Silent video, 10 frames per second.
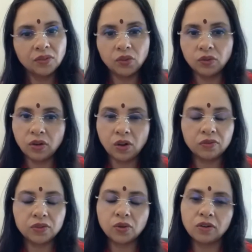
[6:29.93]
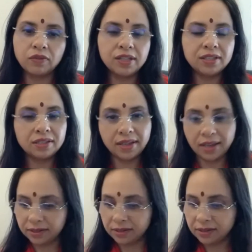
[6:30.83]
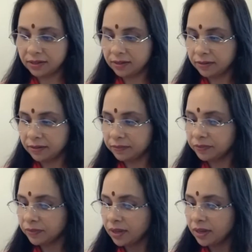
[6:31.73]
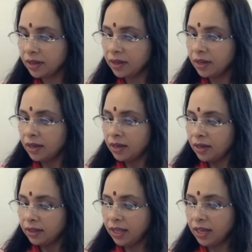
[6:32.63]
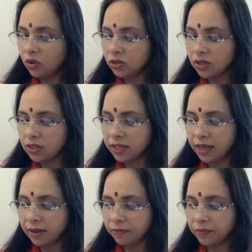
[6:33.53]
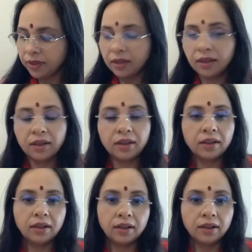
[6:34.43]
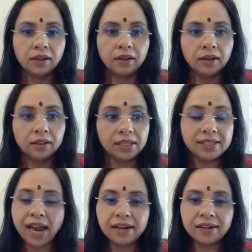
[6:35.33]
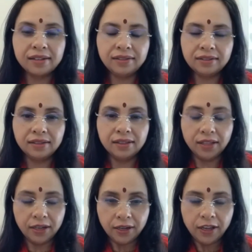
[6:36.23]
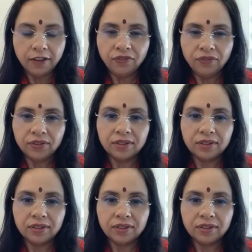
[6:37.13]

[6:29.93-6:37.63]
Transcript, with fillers: You will also always exist. Then he goes on saying, the sadness, the grief